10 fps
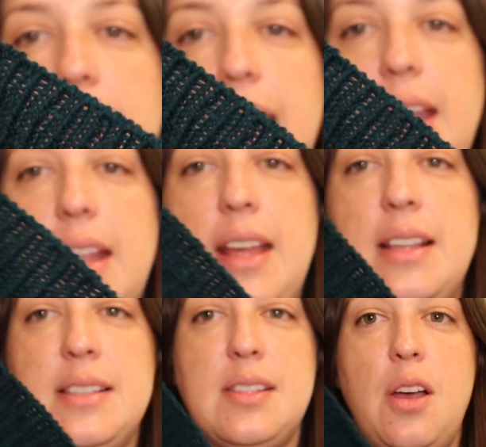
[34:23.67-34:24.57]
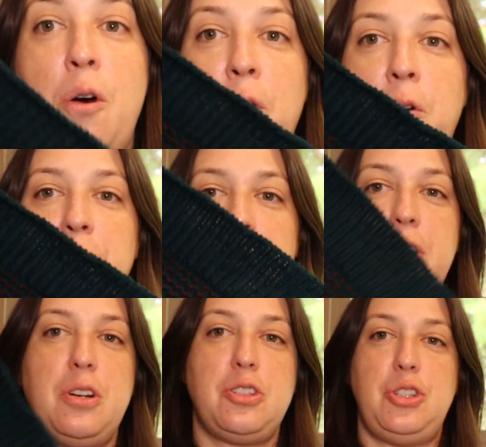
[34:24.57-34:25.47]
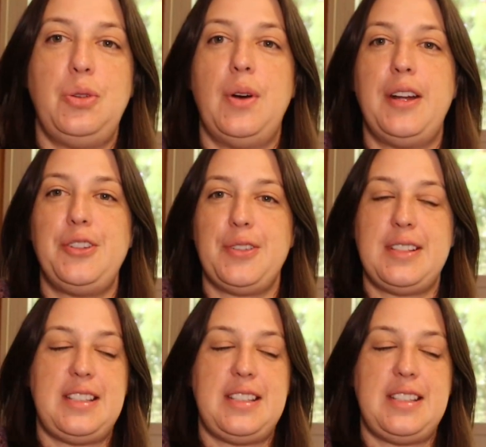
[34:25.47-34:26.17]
It is over 200